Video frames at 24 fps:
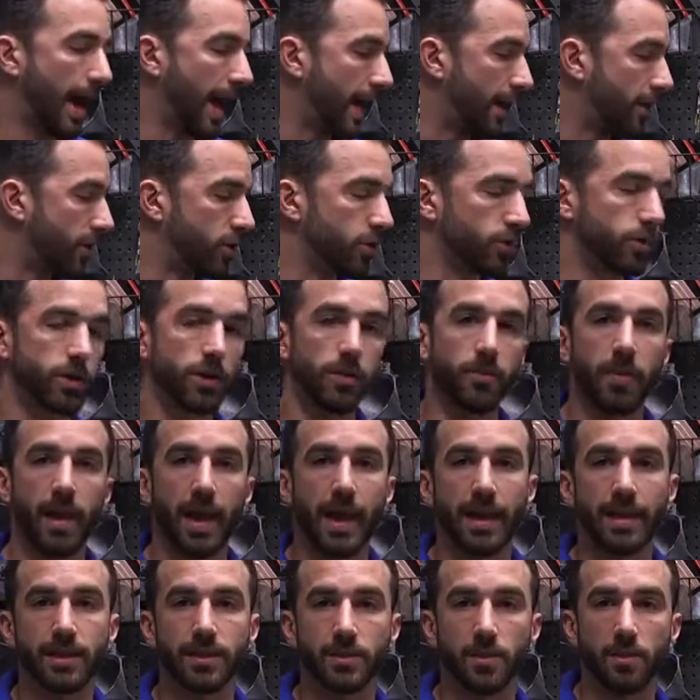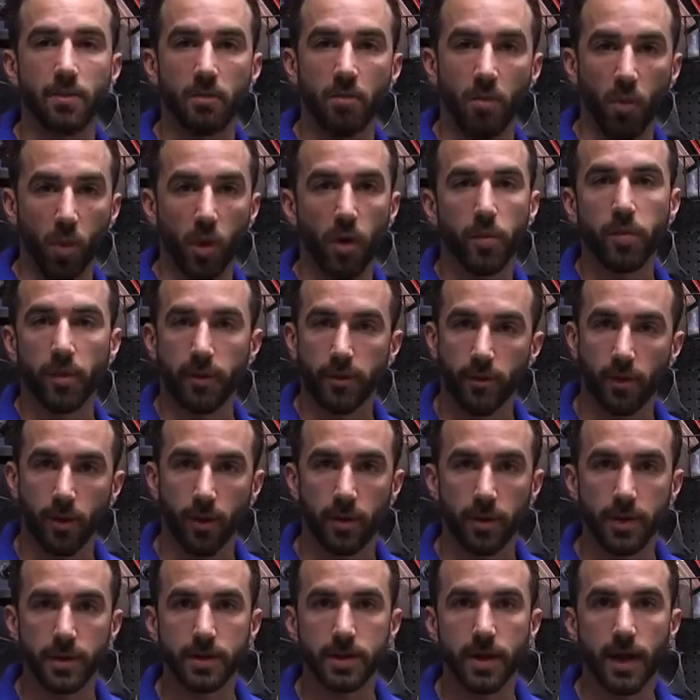and who demands more
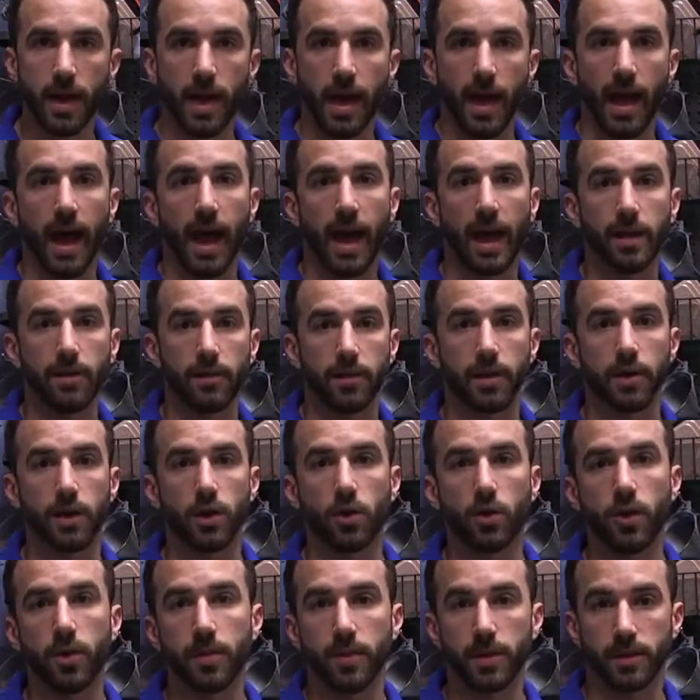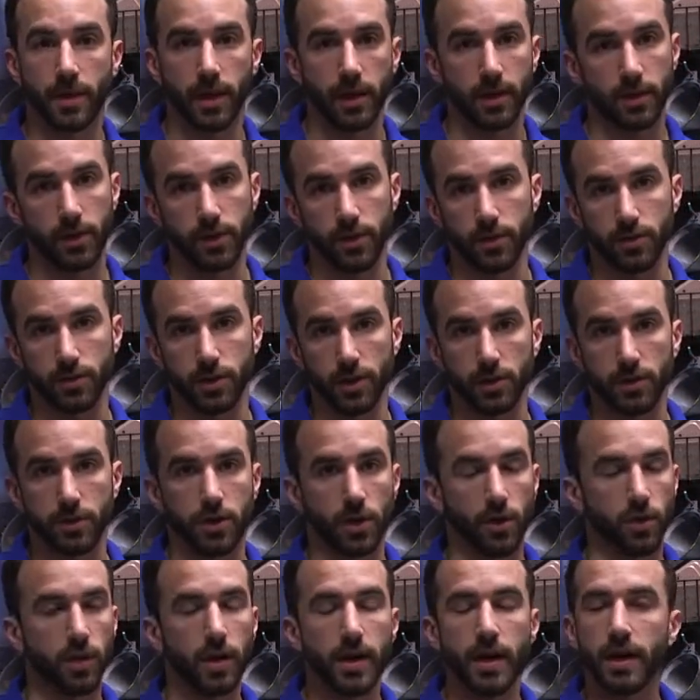performance out of the equipment that you're using.
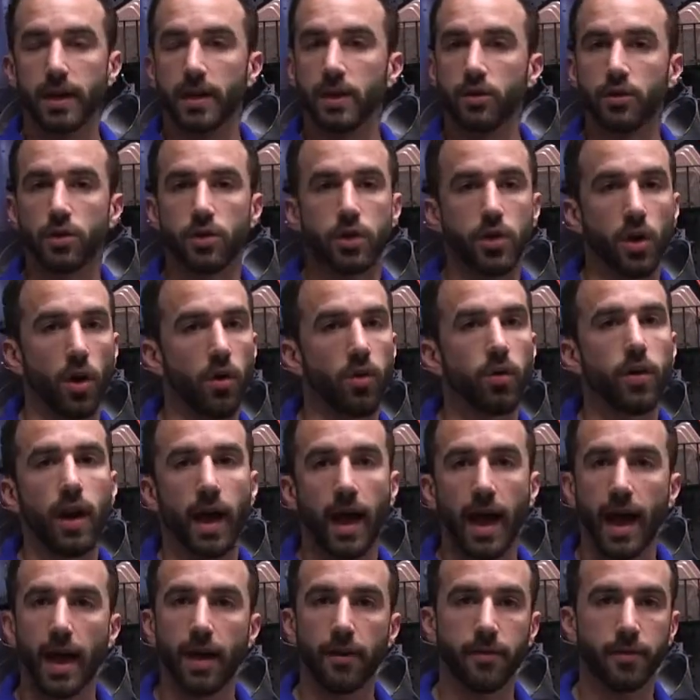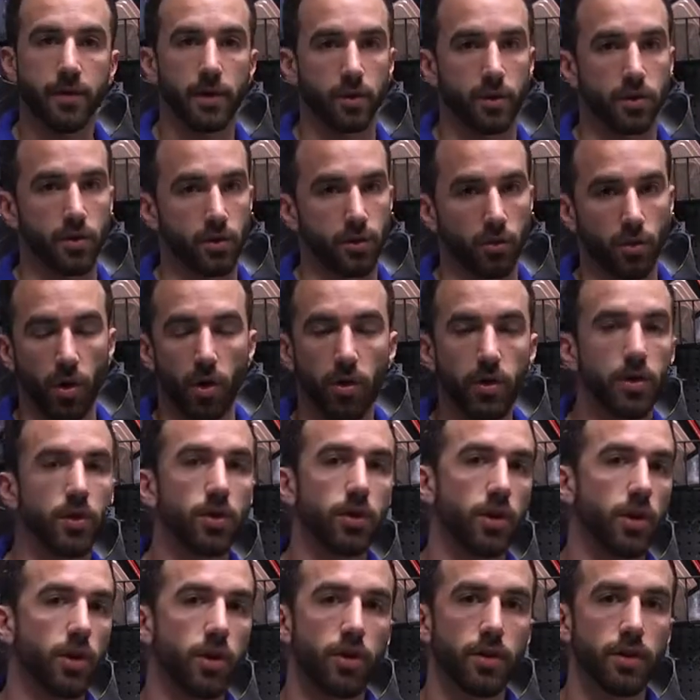So you don't have to throw your
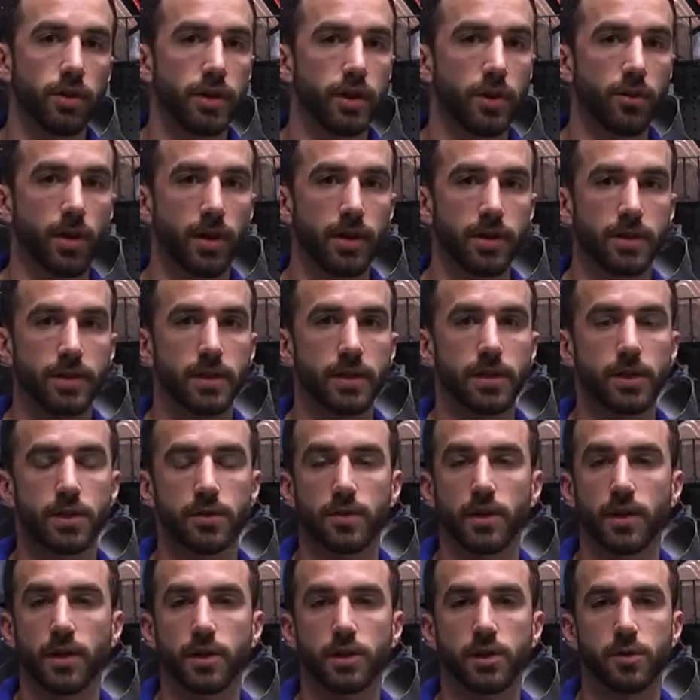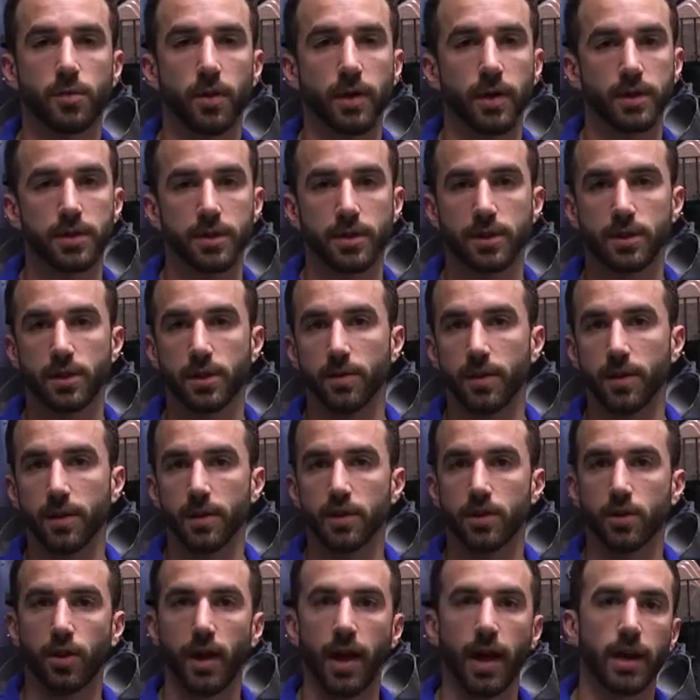current DYC spray system in the
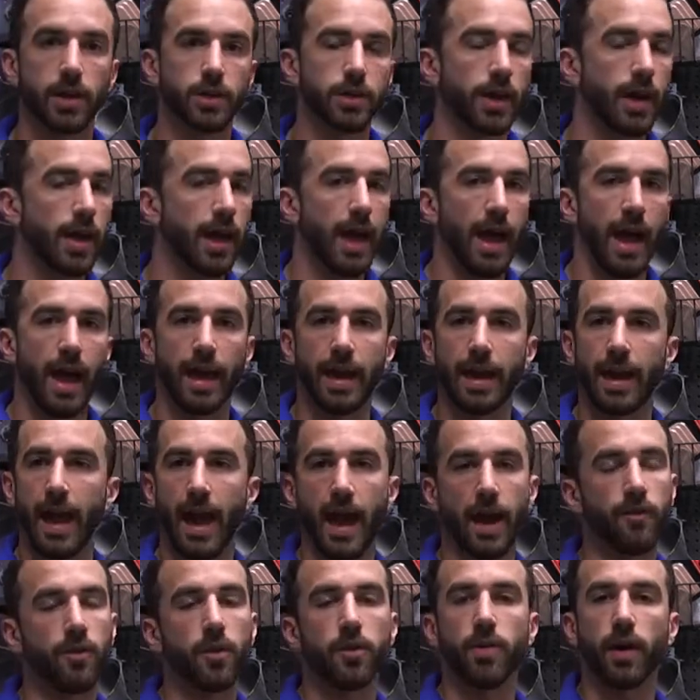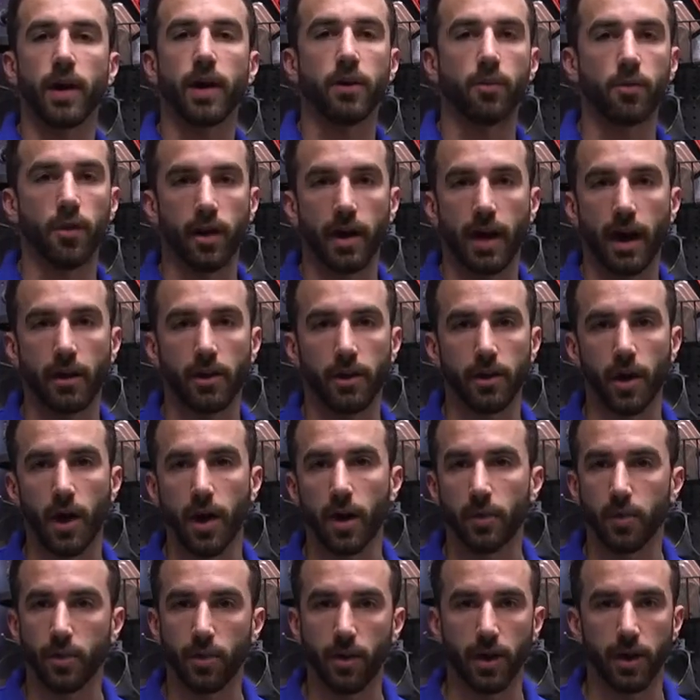trash and everybody run out and
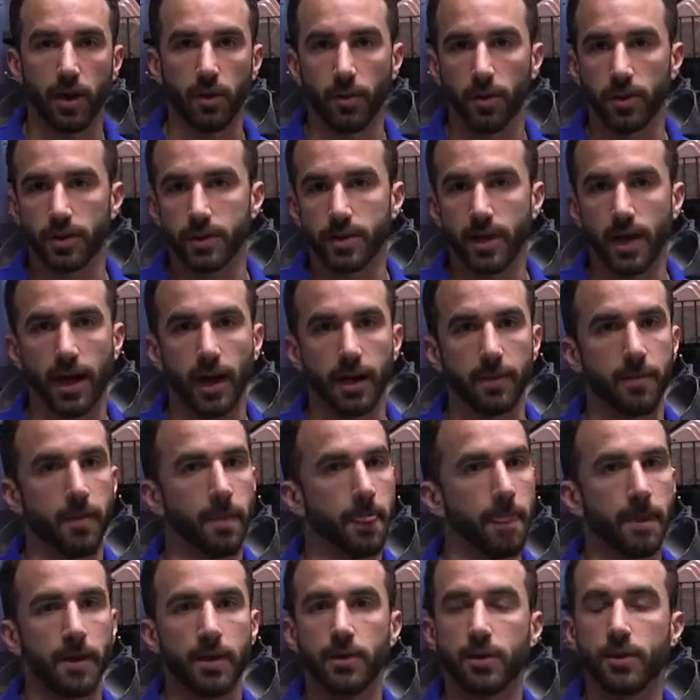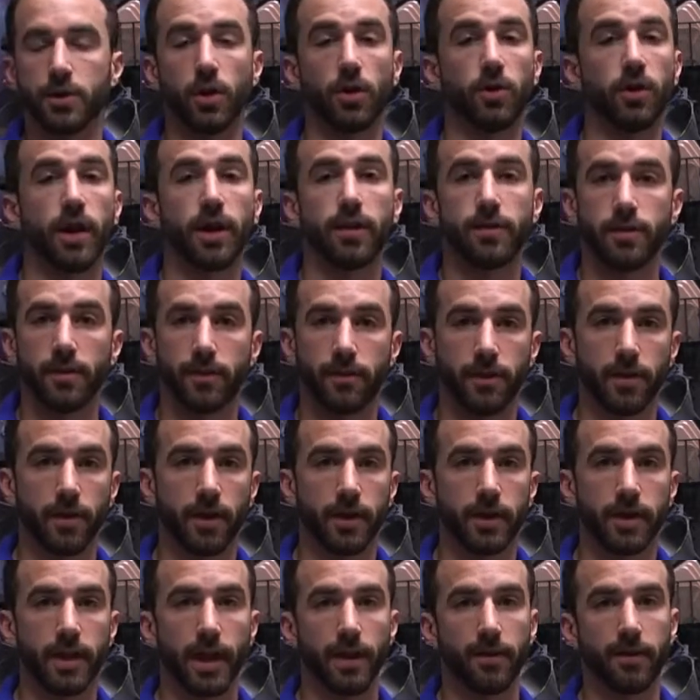upgrade at one time. You don't have to feel
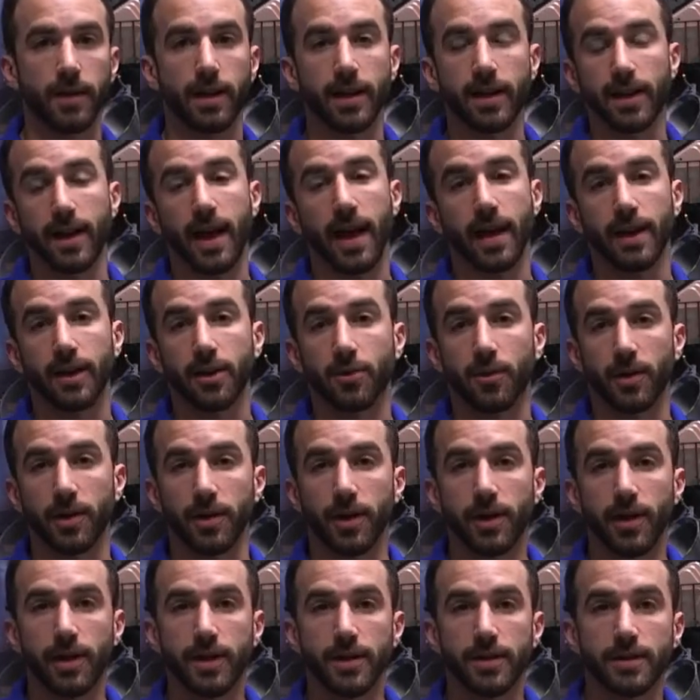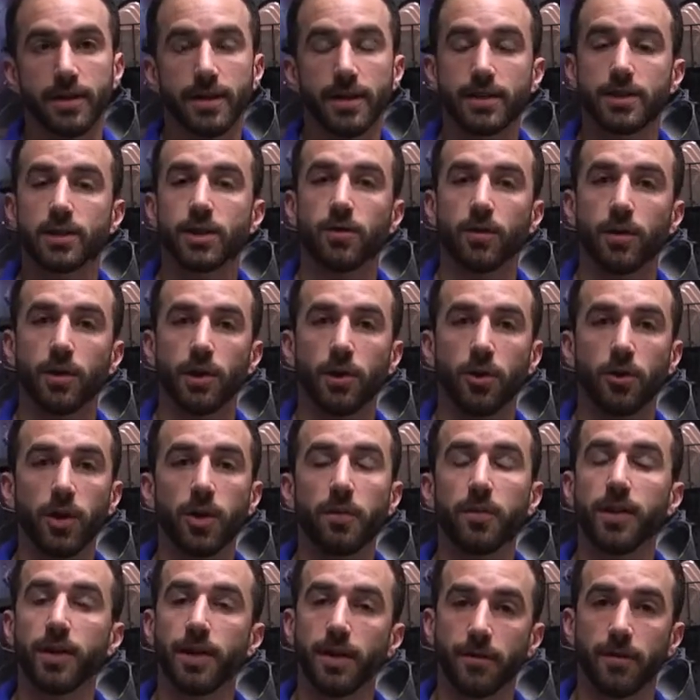like you have an inadequate system or
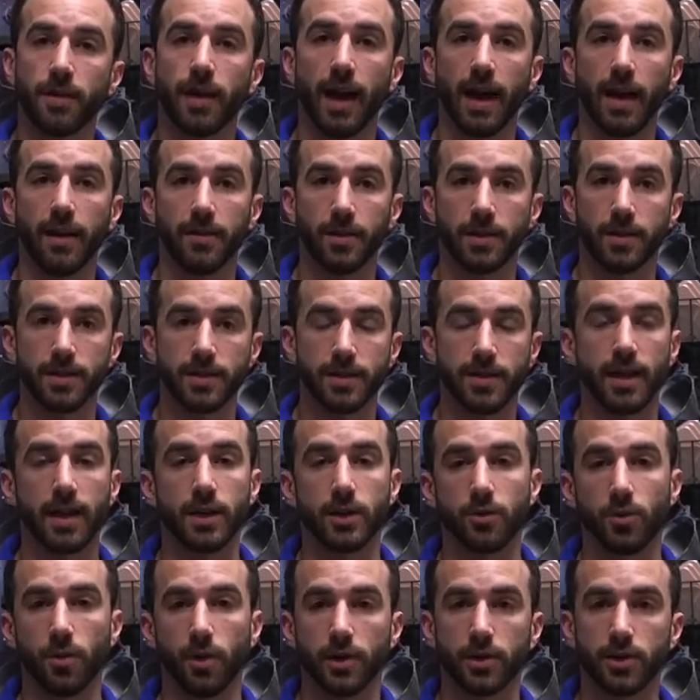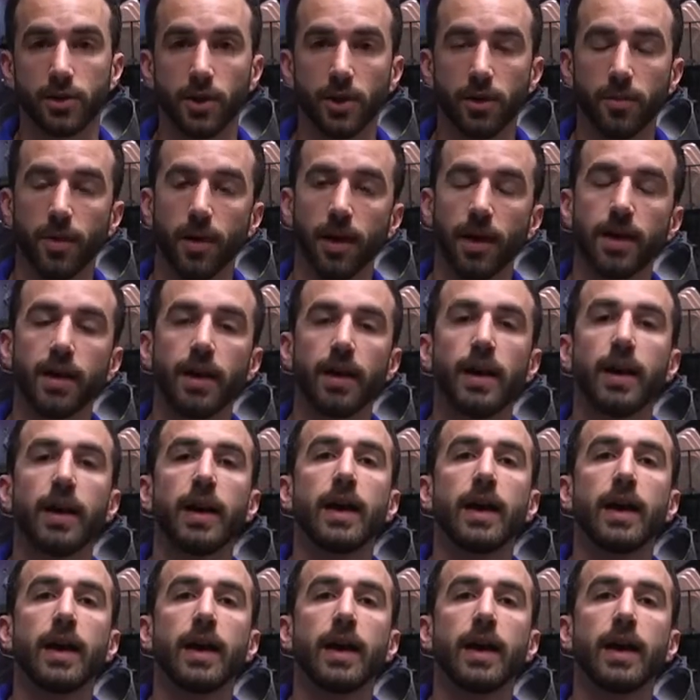equipment if you have the stage 1 turbine.